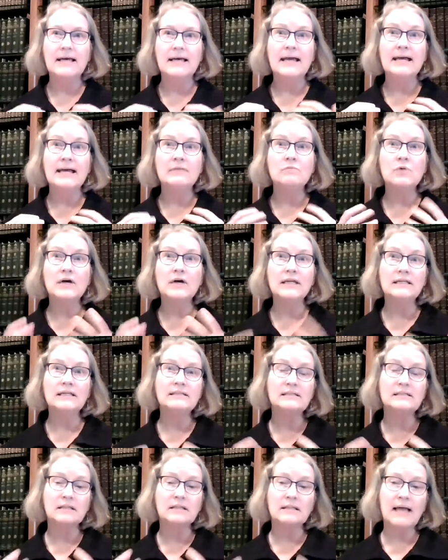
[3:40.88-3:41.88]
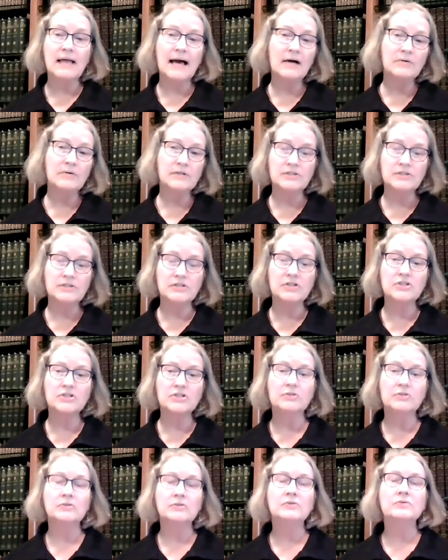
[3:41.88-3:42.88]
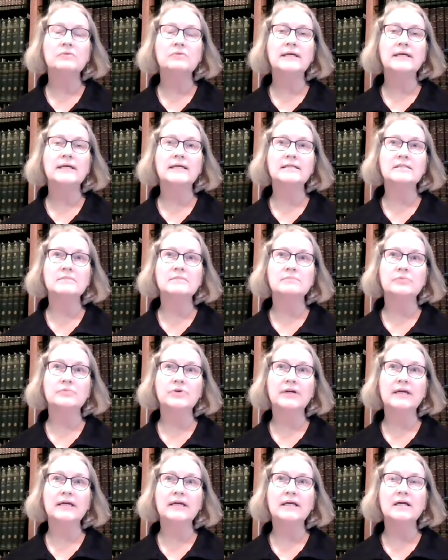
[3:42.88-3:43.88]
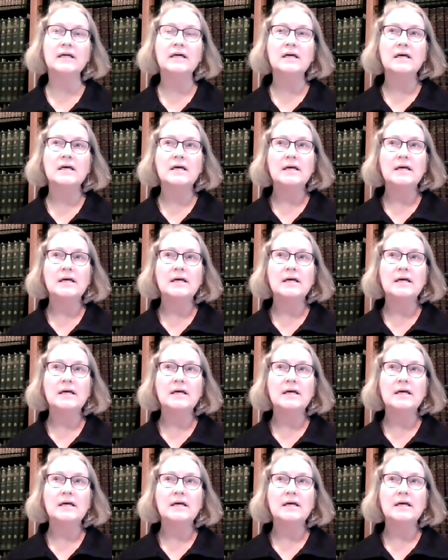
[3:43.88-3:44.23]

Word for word: And what it's allowed us to do is bring,